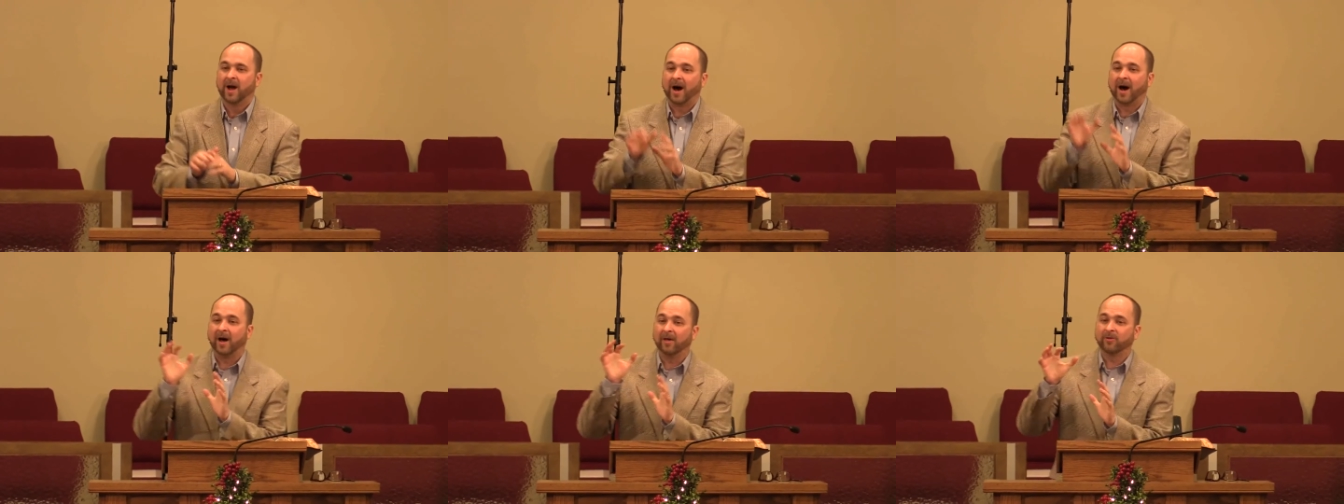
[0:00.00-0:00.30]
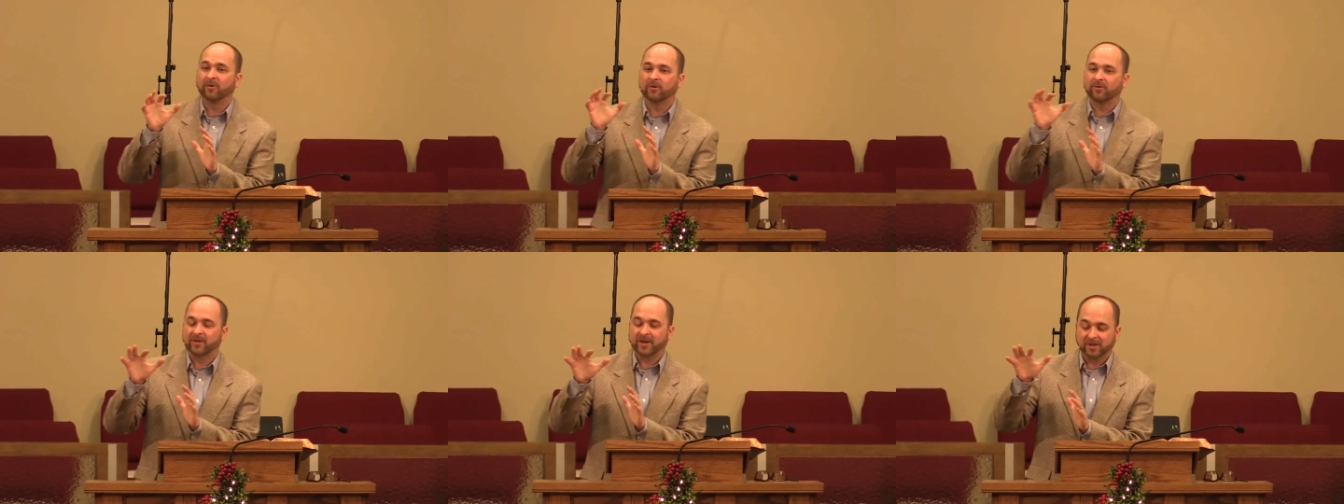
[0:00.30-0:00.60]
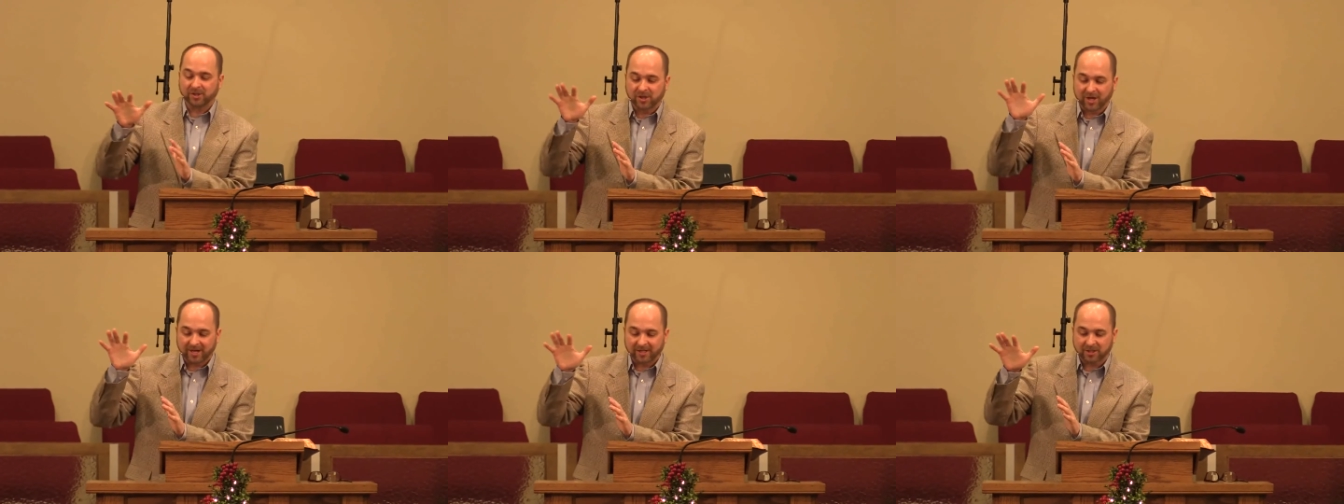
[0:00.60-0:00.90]
other
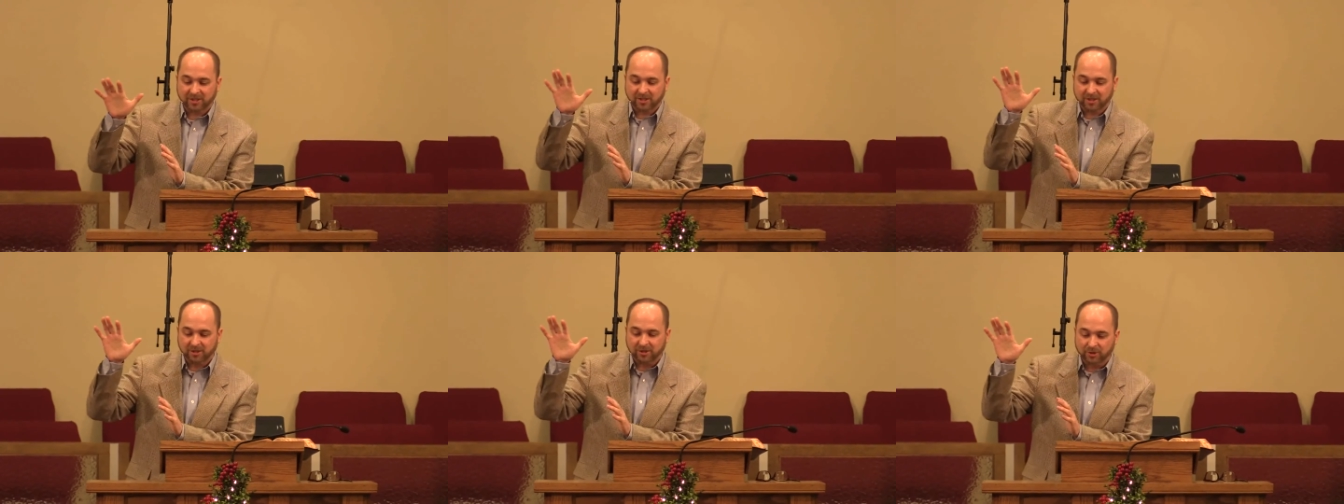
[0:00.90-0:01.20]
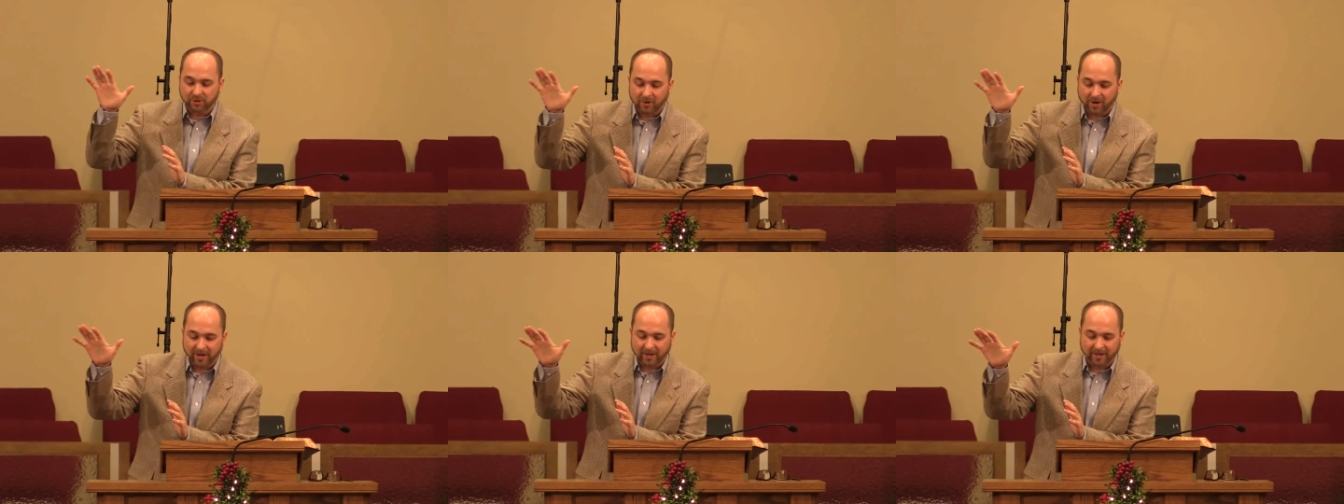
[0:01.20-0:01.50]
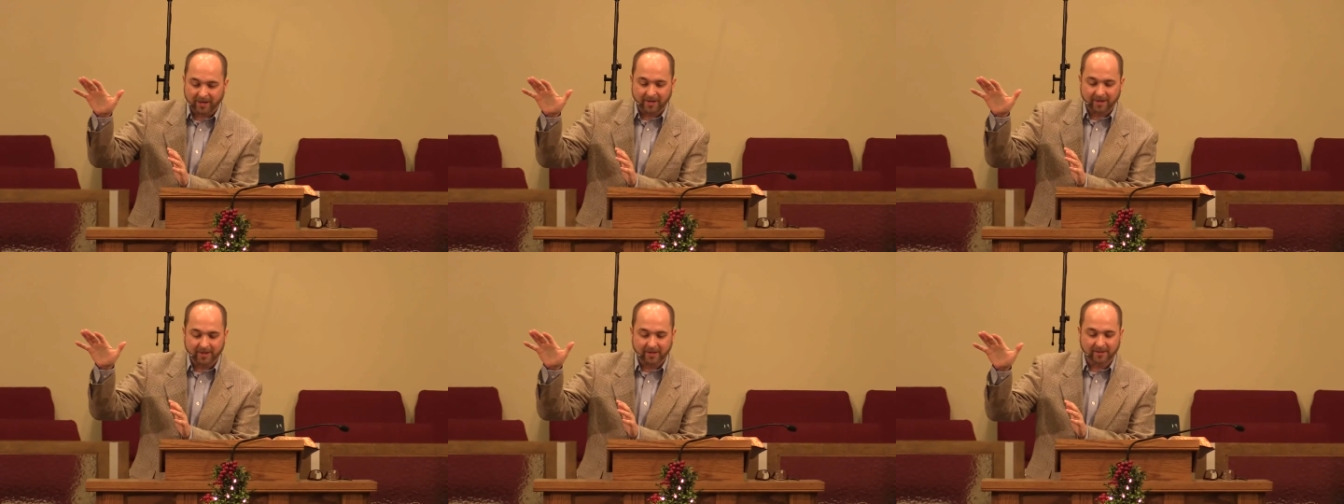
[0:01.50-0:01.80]
than just
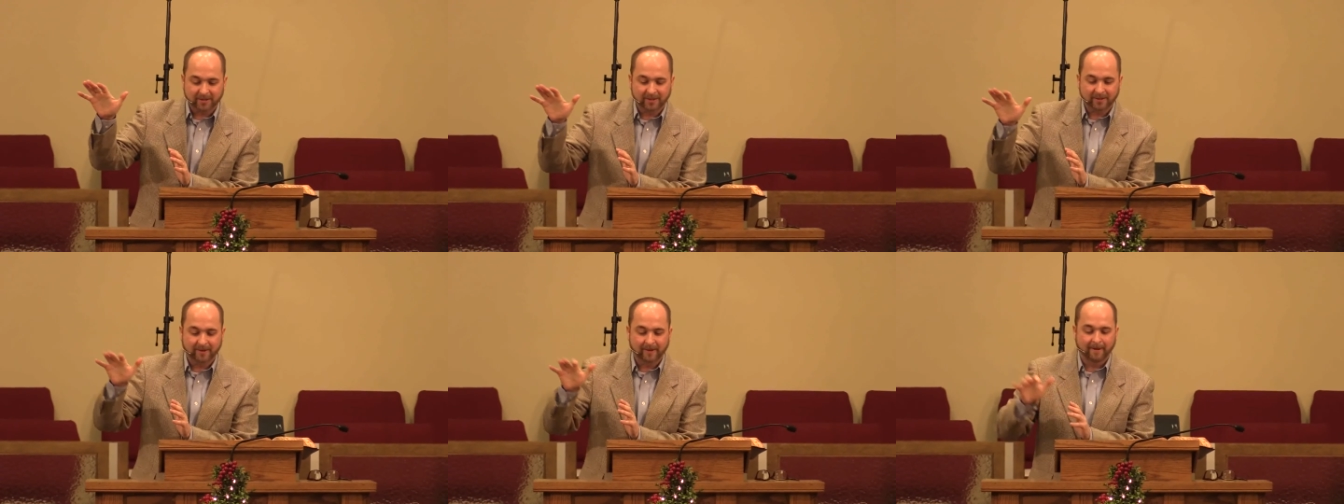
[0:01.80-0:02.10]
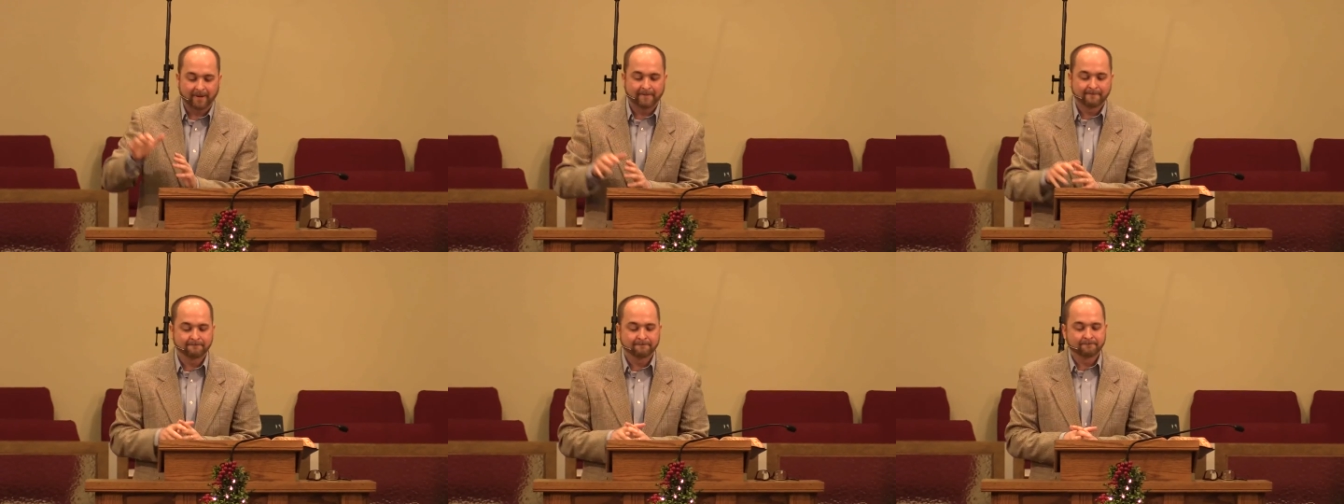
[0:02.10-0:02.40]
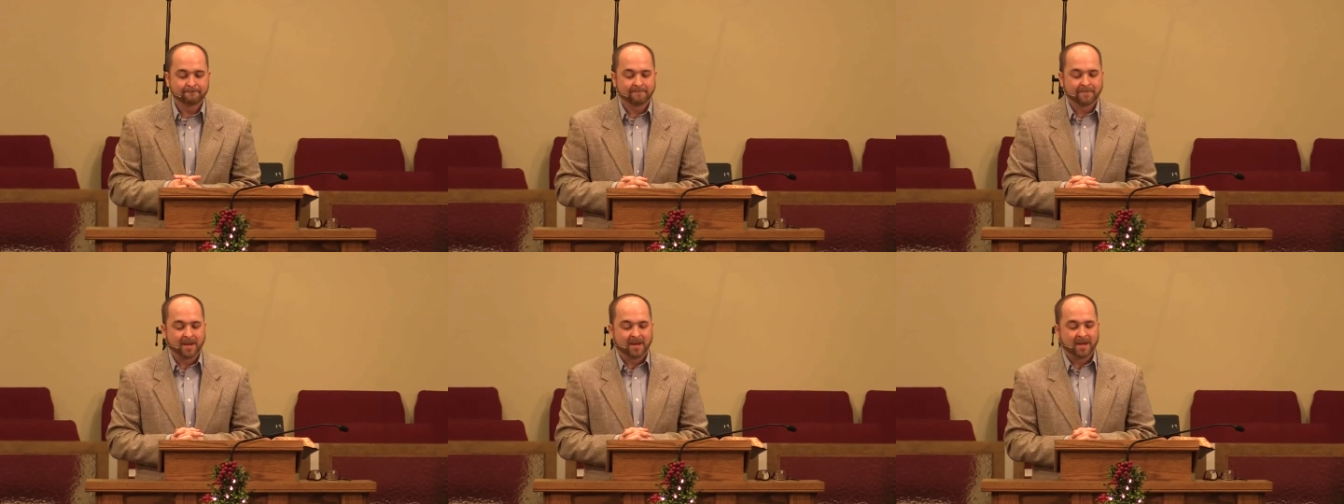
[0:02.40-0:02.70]
drunkenness.
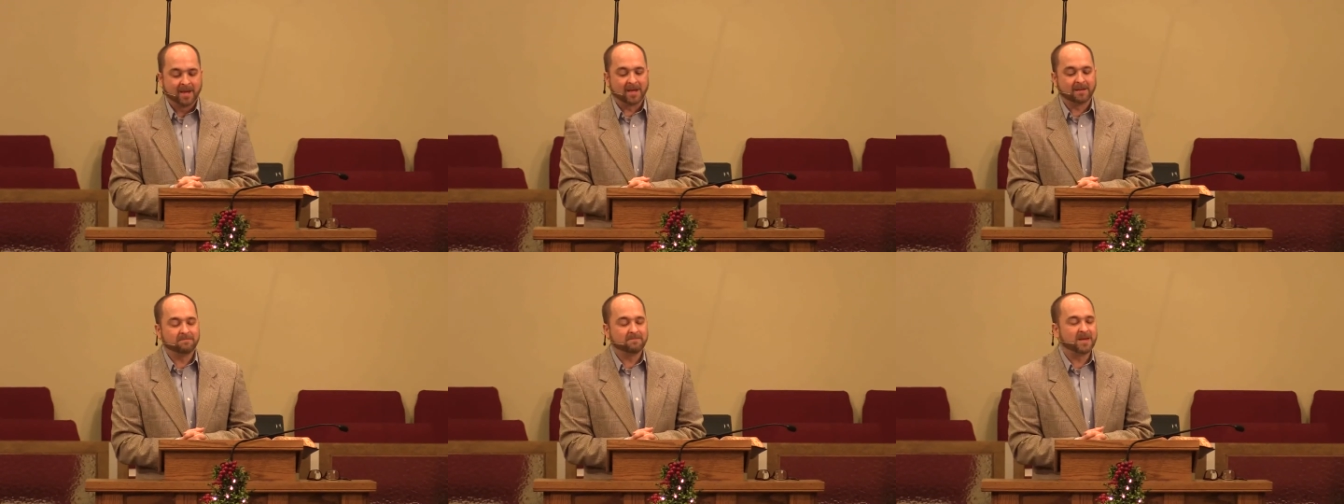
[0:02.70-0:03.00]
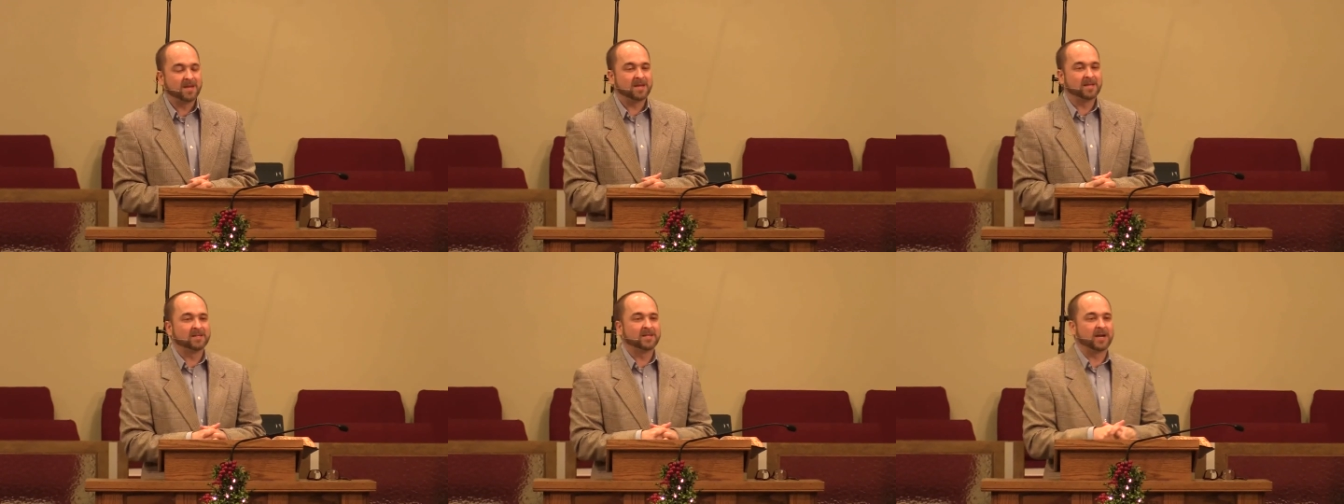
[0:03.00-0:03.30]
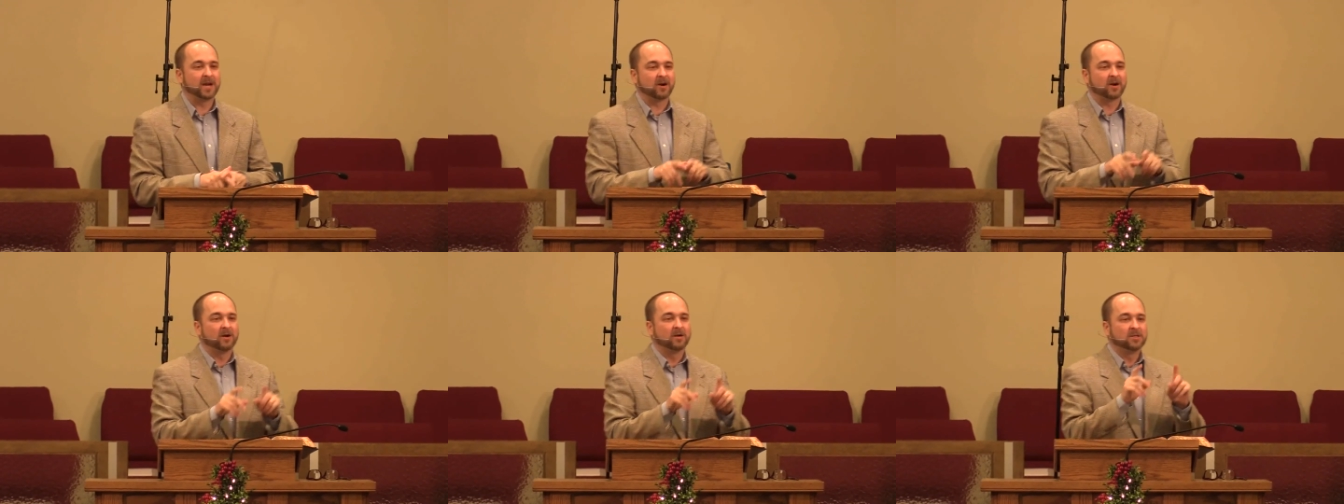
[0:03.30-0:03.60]
It means
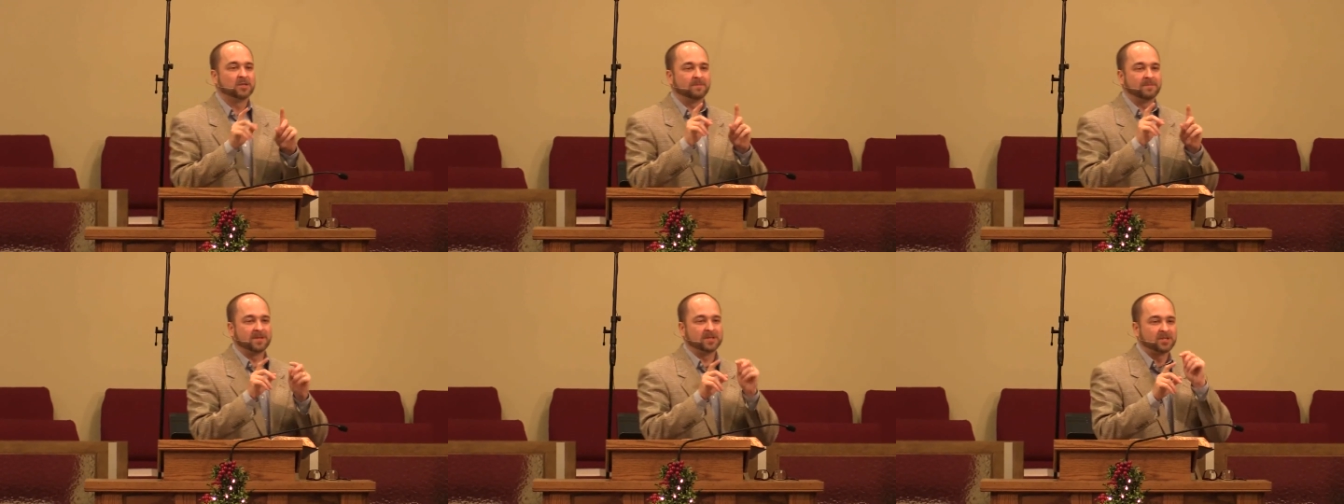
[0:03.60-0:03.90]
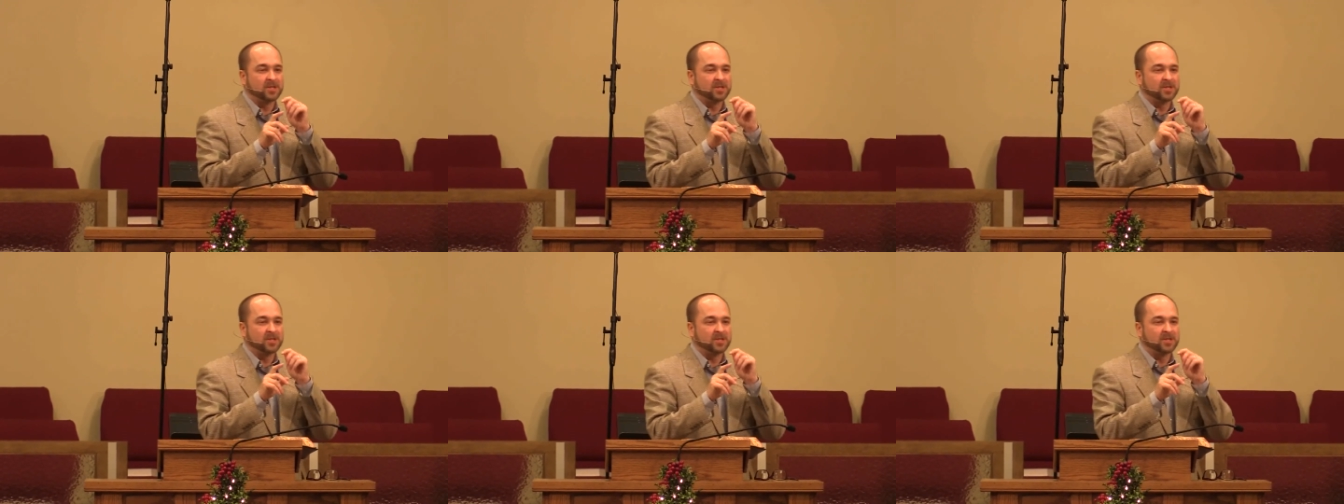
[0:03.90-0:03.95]
here to be